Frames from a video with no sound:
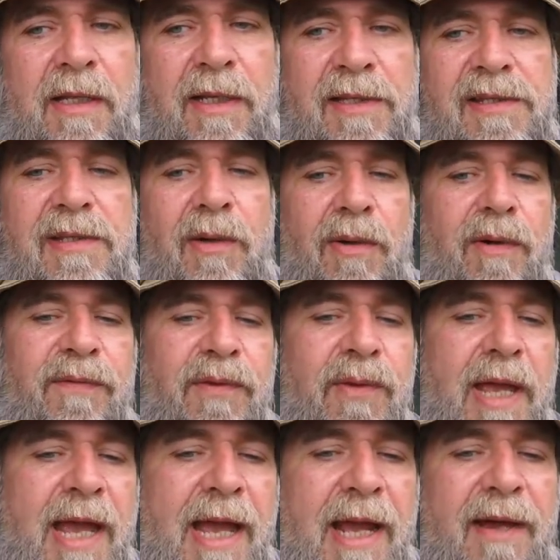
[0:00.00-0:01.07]
And so, if you
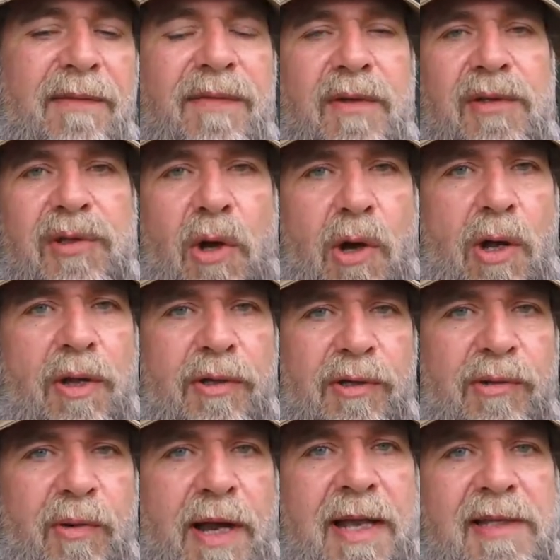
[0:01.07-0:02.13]
have taller
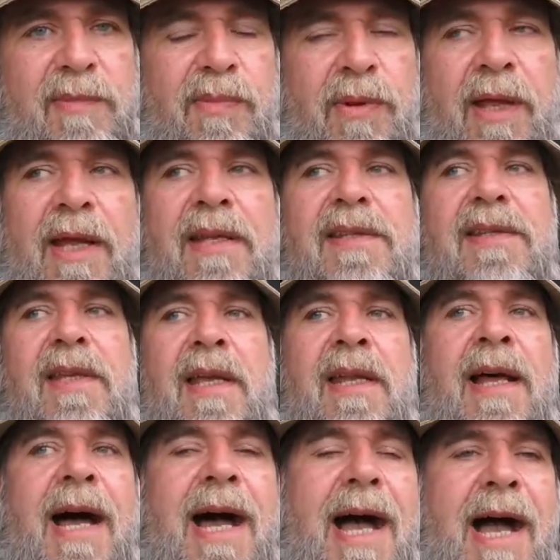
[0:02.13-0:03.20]
grass plants in
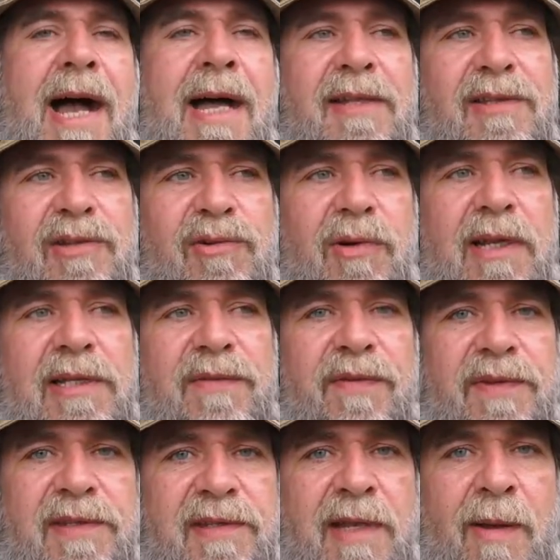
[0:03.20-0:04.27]
a hot,
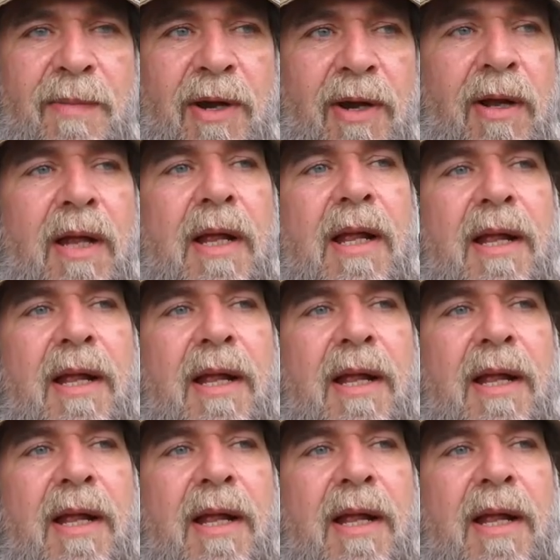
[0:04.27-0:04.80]
stressful summer,